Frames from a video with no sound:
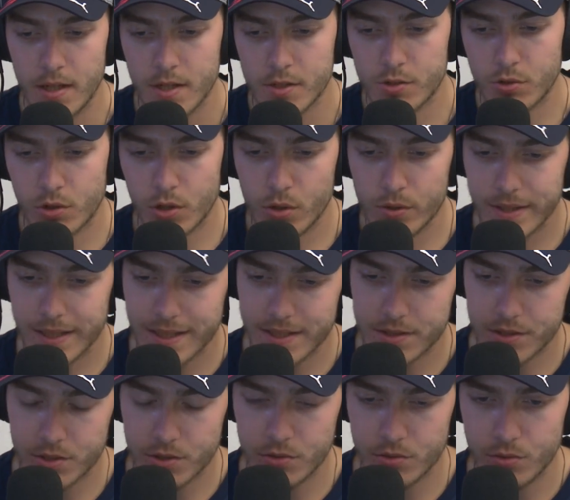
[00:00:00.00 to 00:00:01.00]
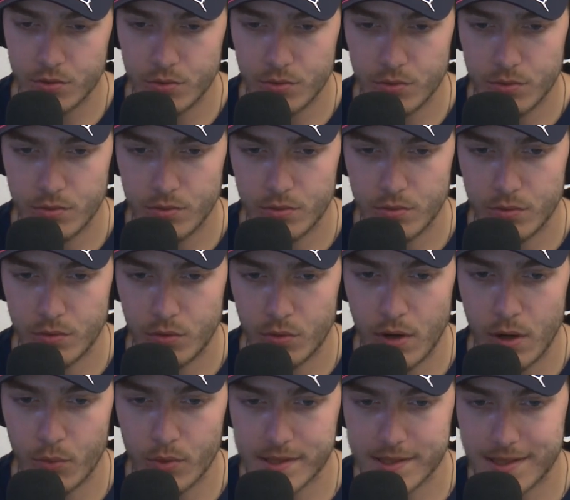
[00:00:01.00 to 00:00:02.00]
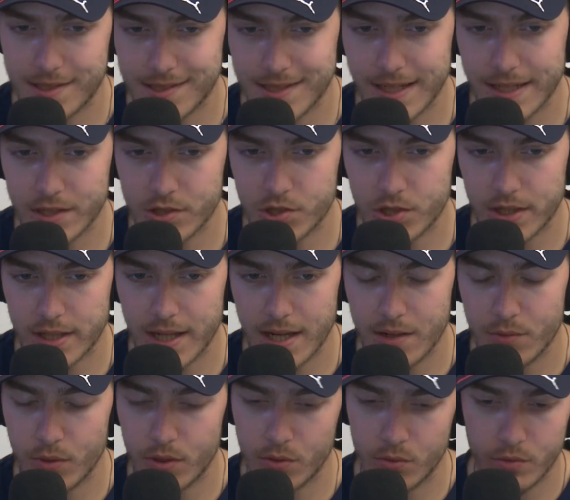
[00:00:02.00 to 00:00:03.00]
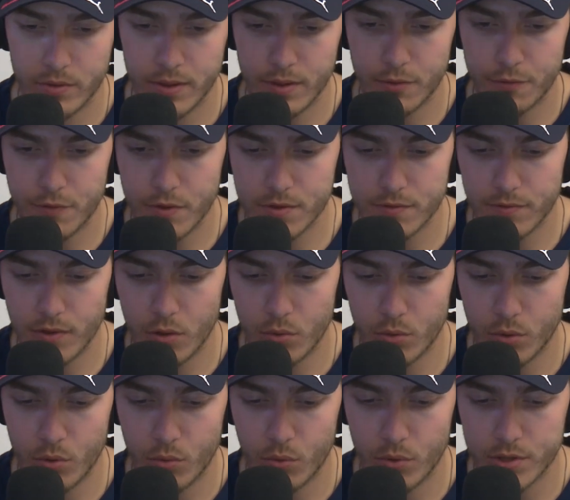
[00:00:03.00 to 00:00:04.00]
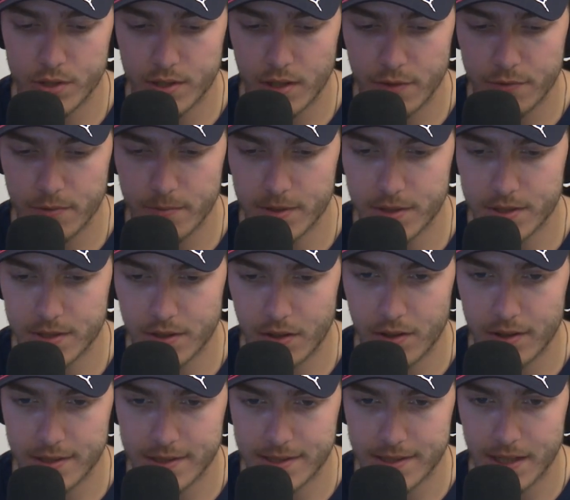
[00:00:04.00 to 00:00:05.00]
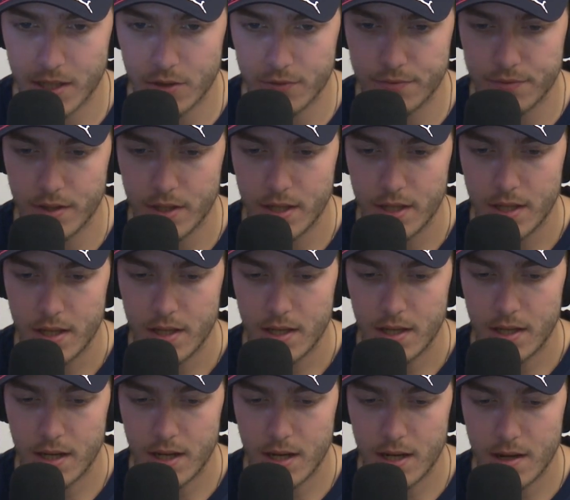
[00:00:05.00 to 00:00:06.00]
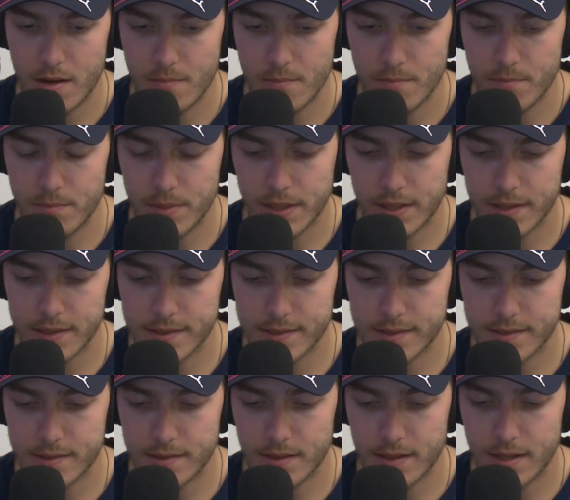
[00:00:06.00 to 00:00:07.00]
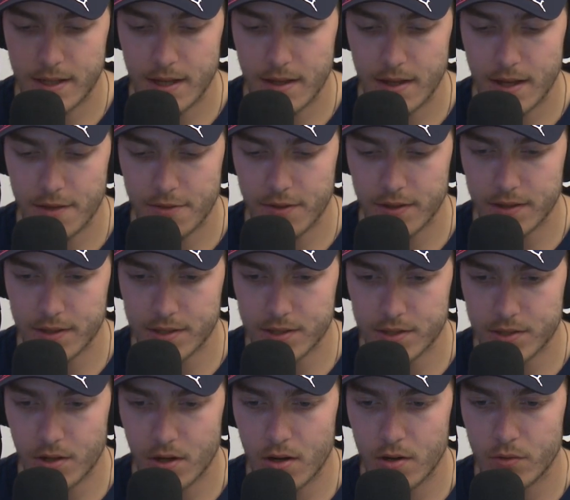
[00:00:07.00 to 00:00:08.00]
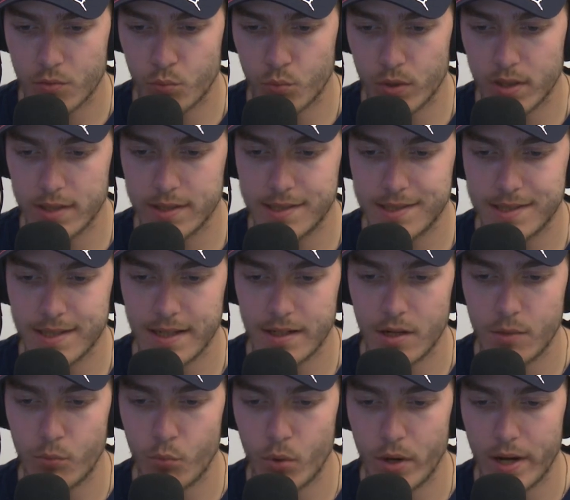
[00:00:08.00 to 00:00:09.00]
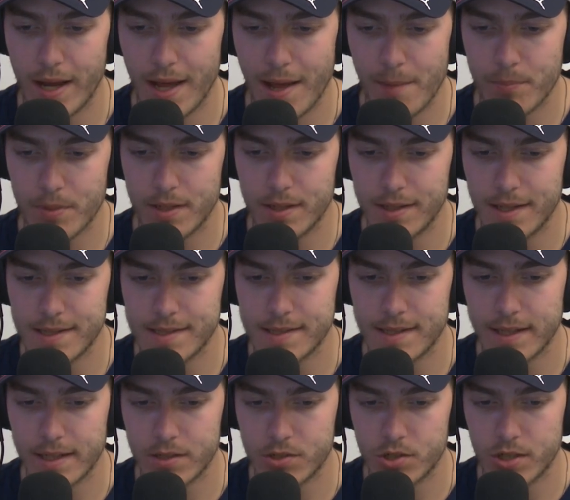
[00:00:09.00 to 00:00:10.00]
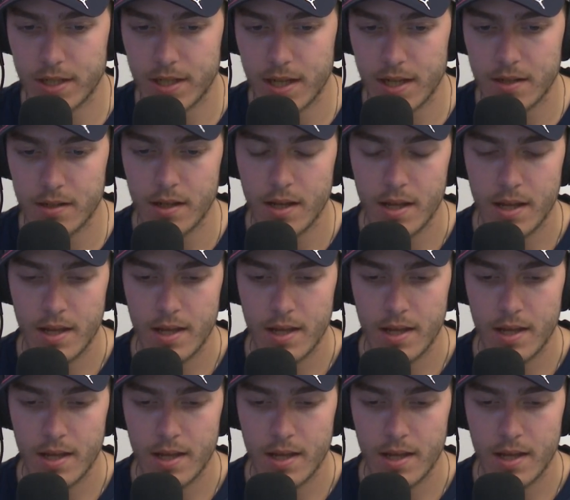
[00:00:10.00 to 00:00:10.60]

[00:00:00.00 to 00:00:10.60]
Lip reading: So going into what was the second chicane, well, you know, first of all, we'll start from the start itself, because I think the start really set up what happened in that second chicane.